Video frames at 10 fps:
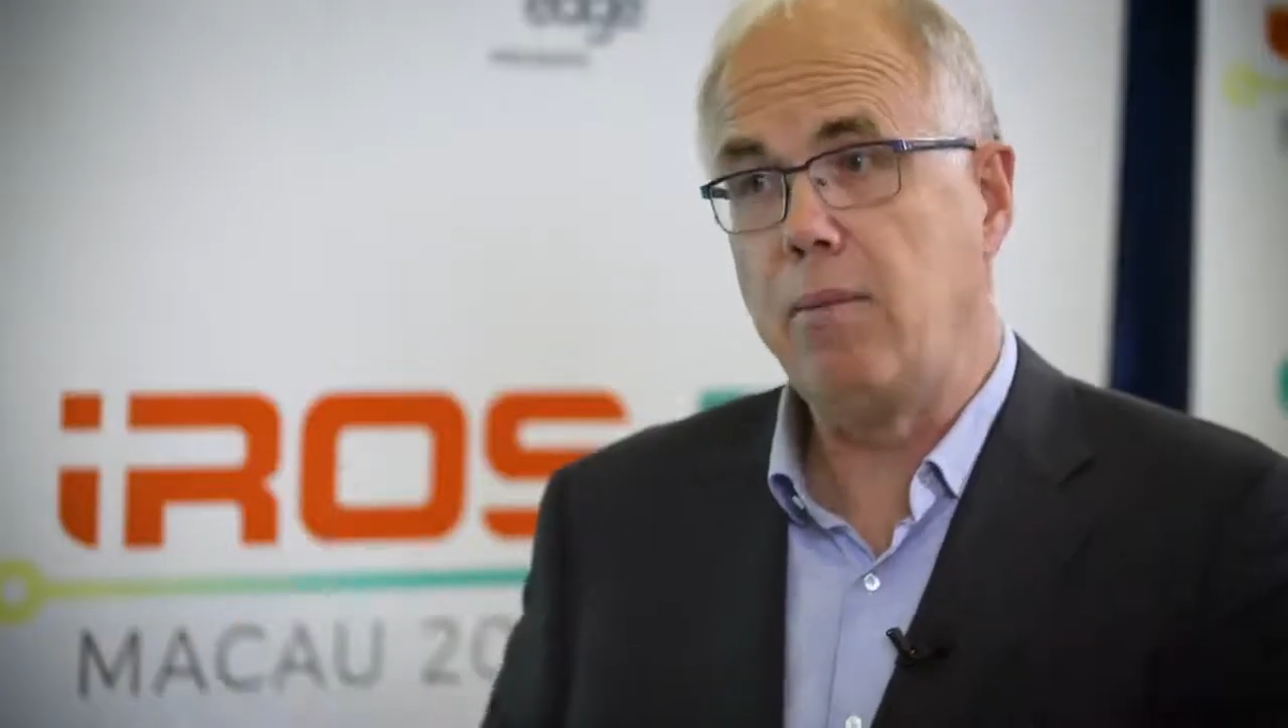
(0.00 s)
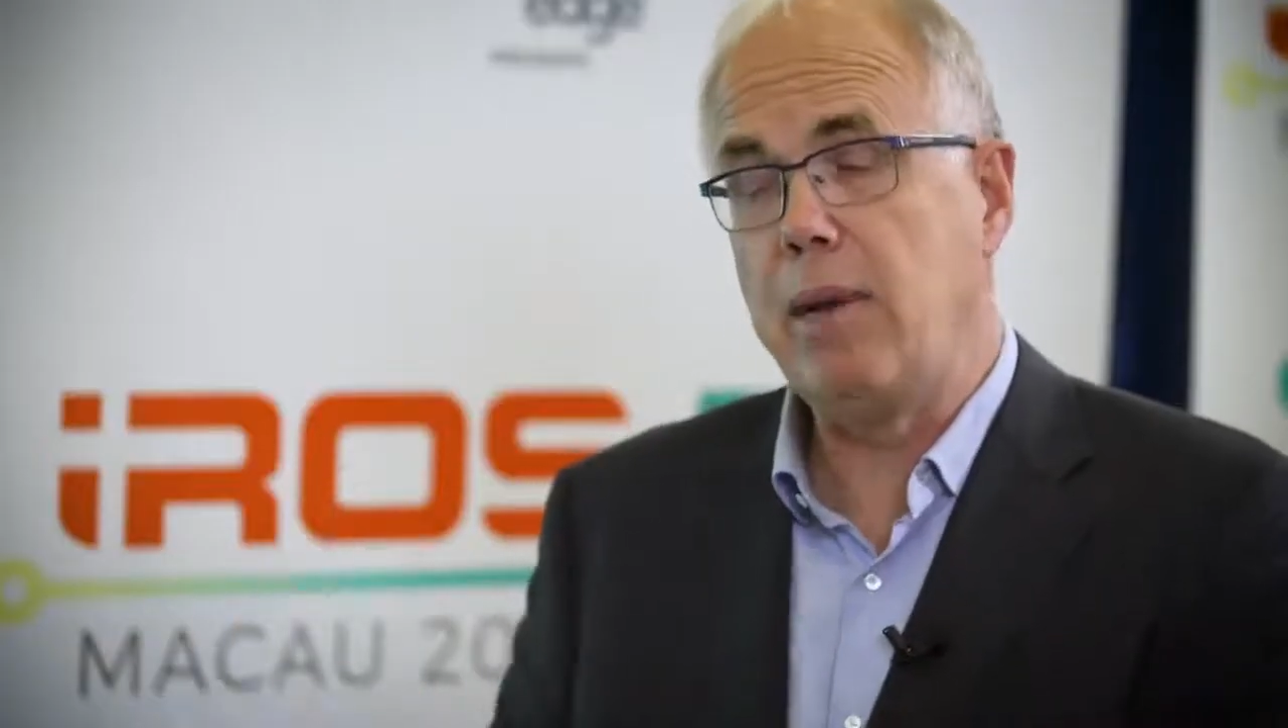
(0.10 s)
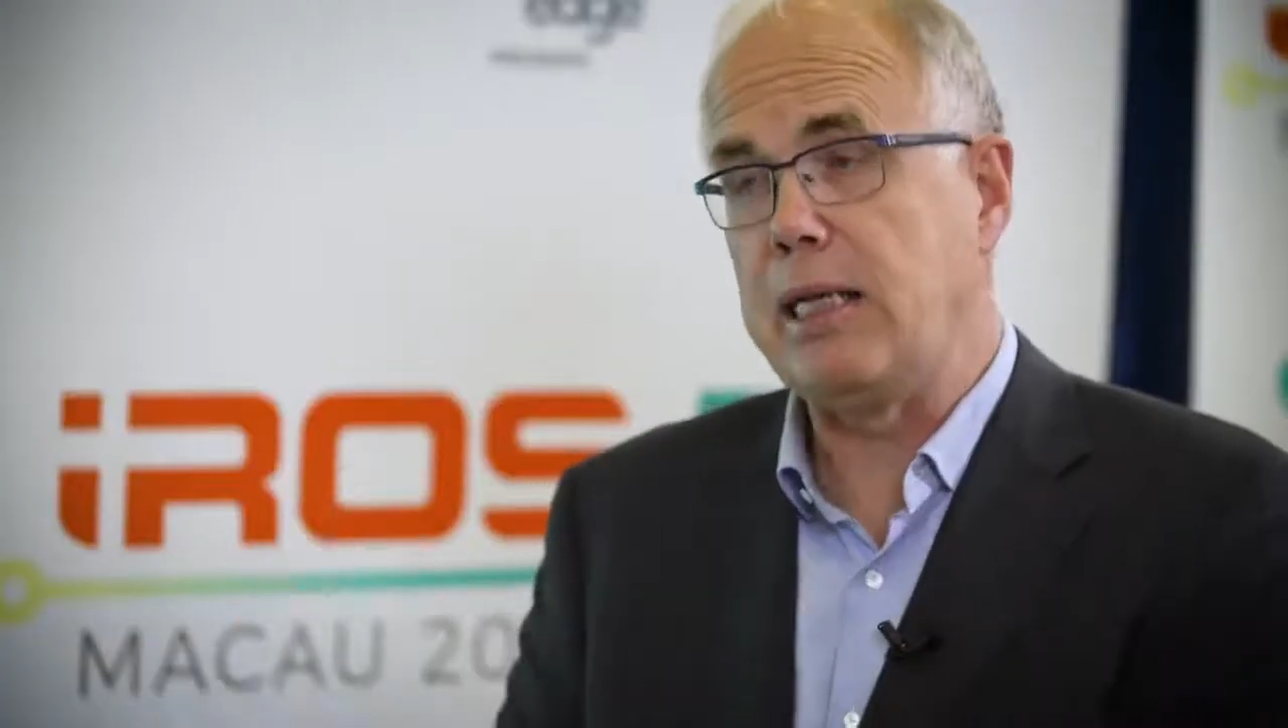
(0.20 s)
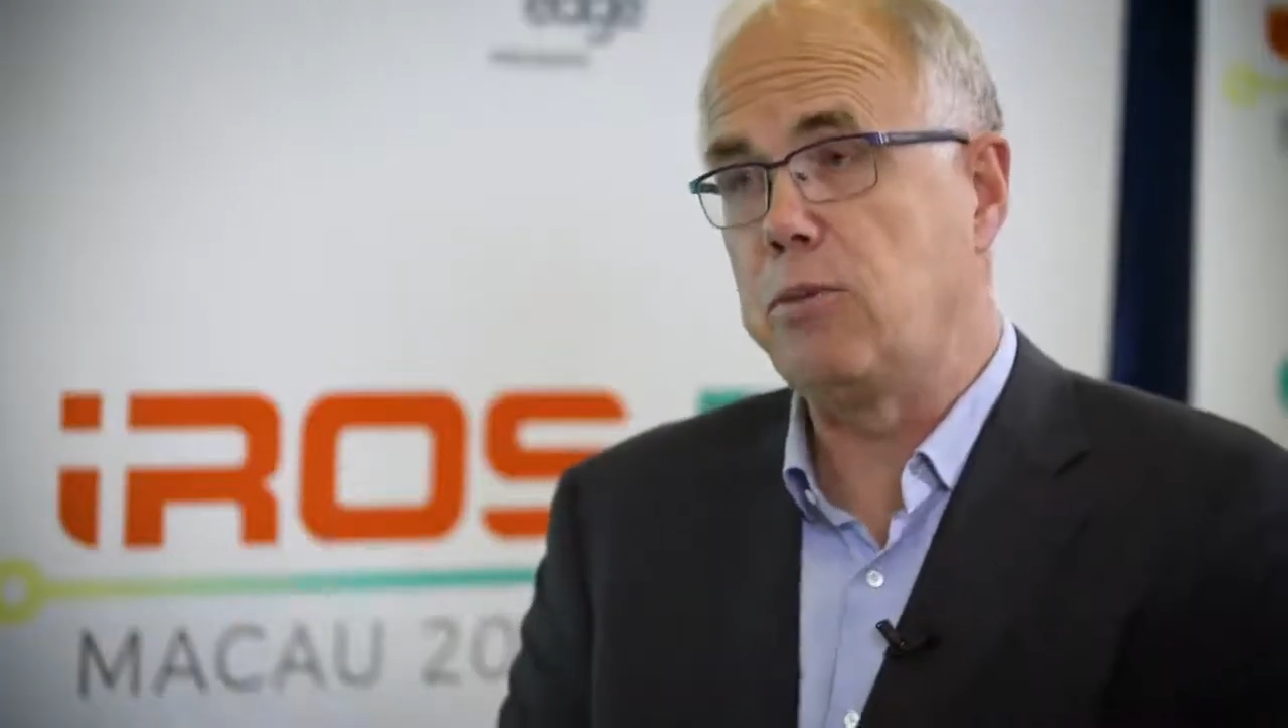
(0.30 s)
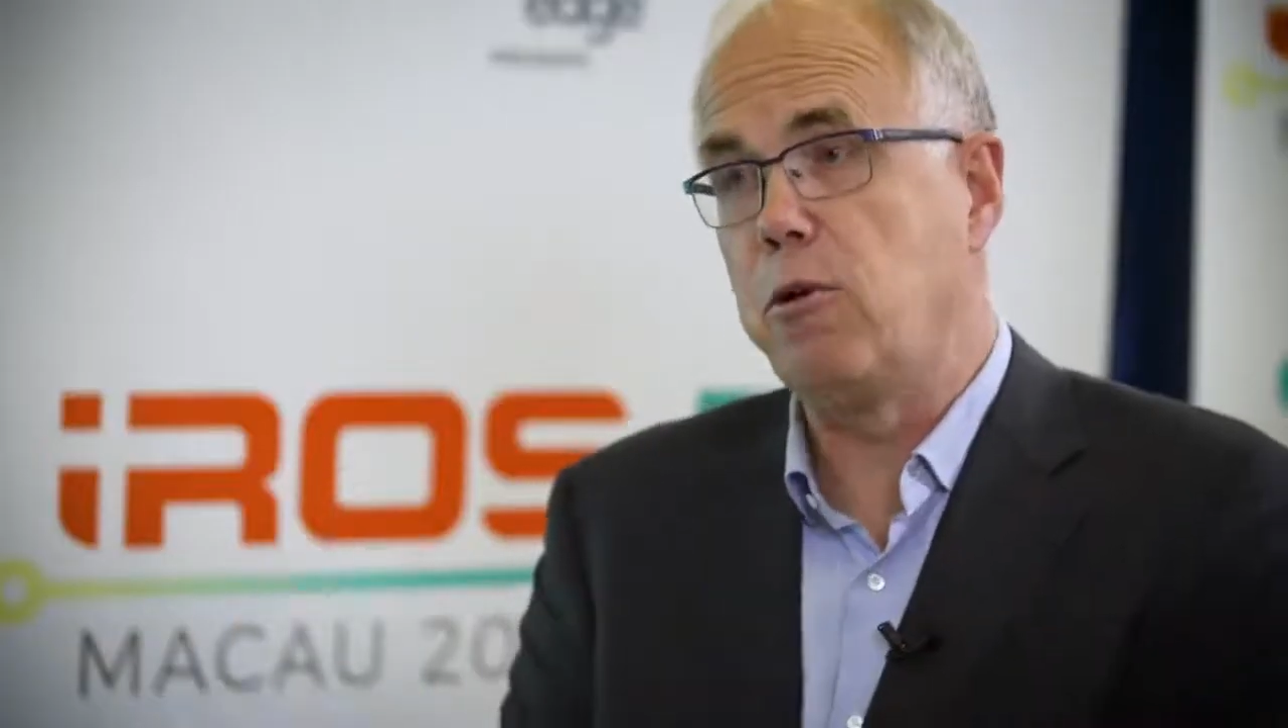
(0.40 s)

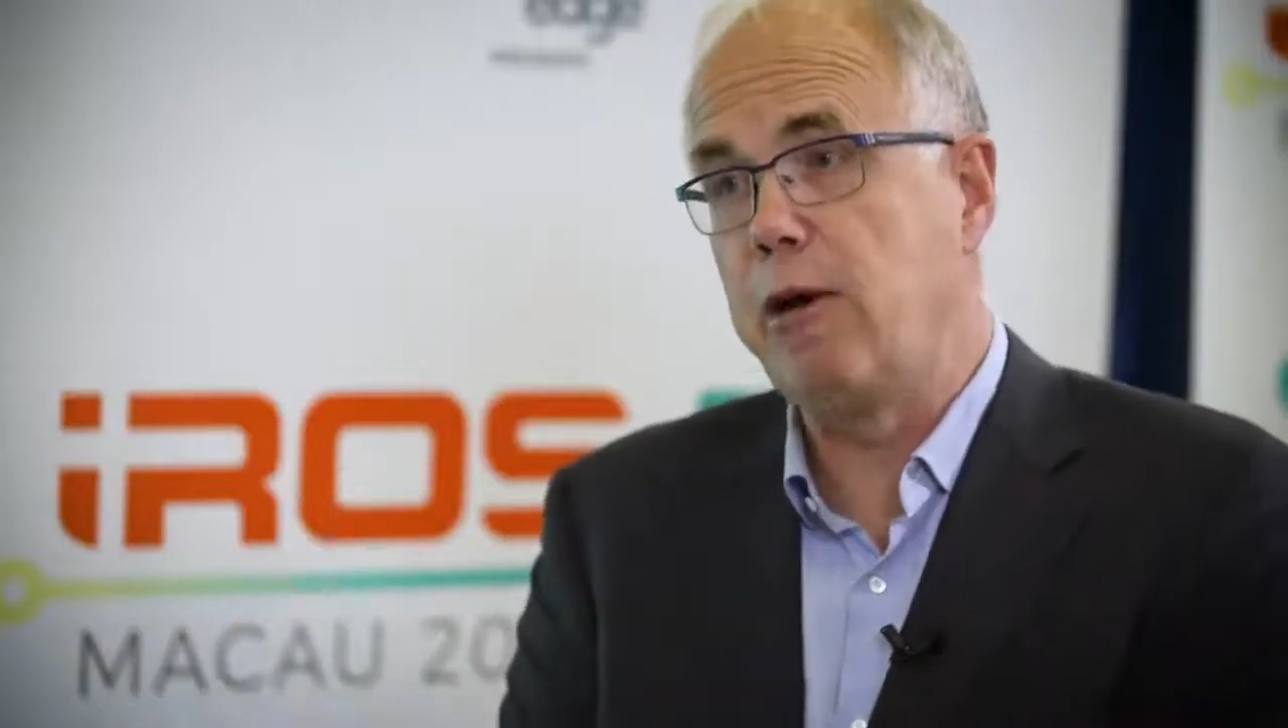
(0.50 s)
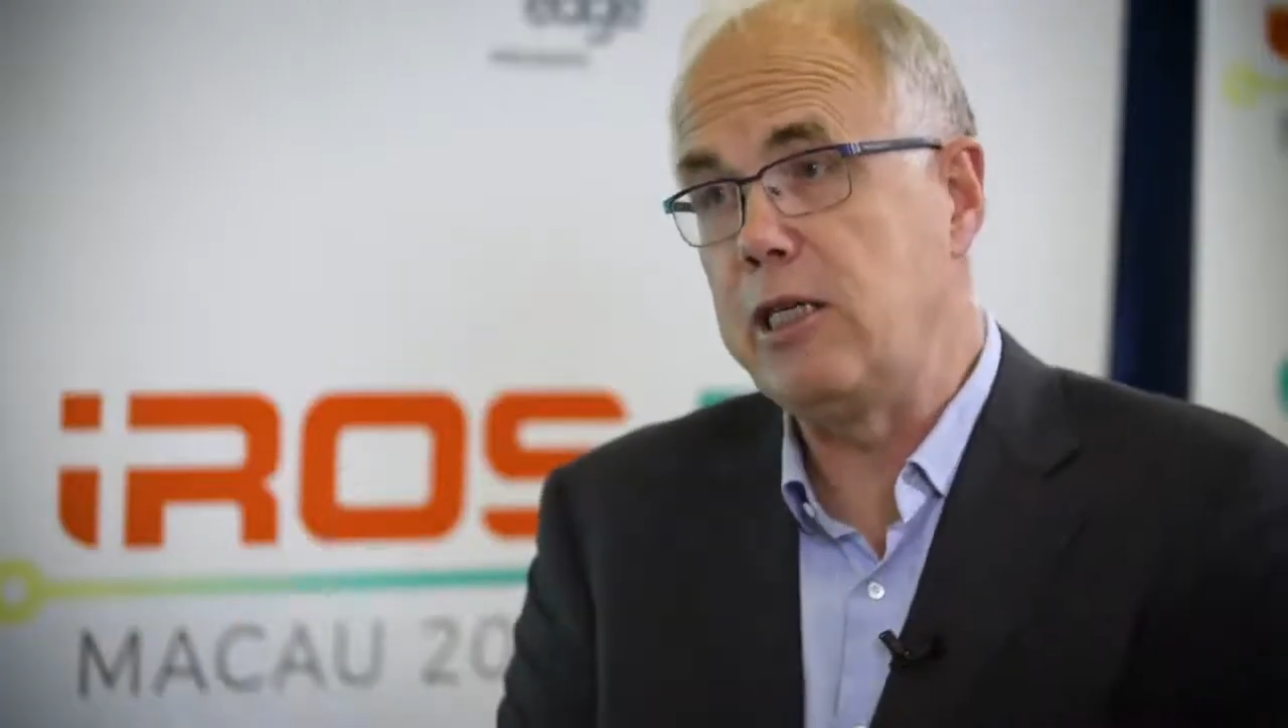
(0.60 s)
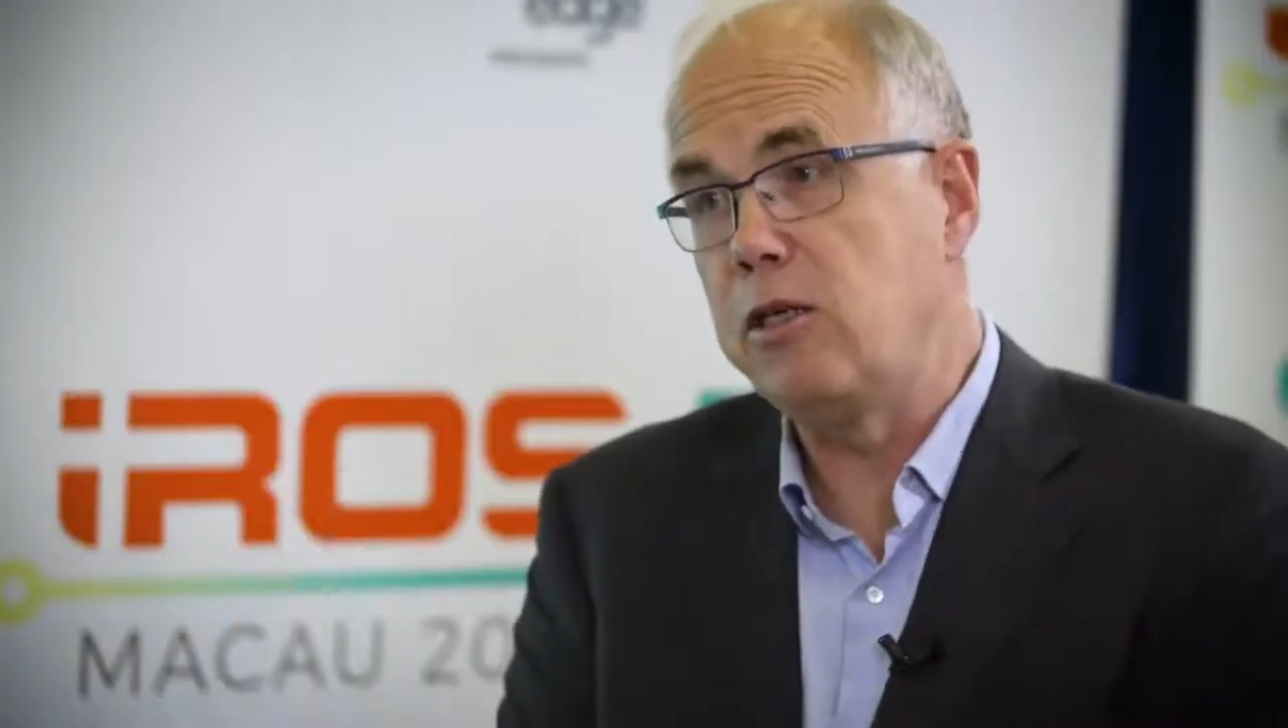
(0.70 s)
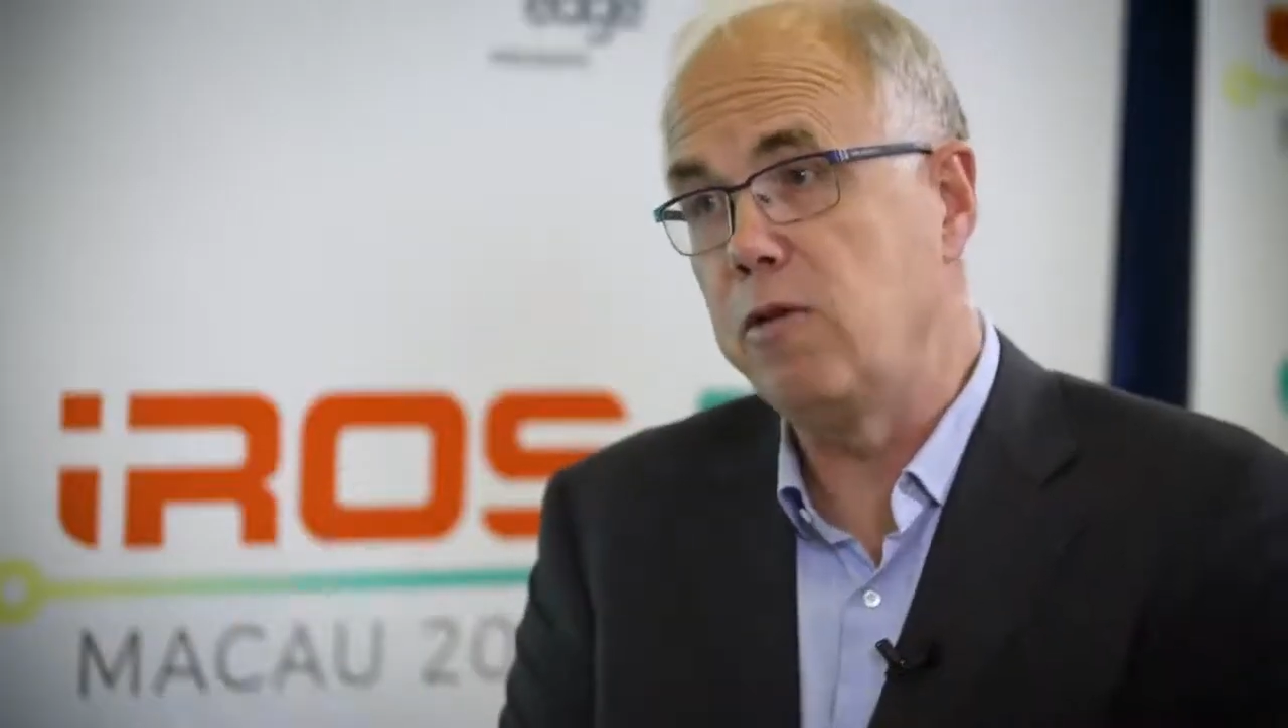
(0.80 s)
exploration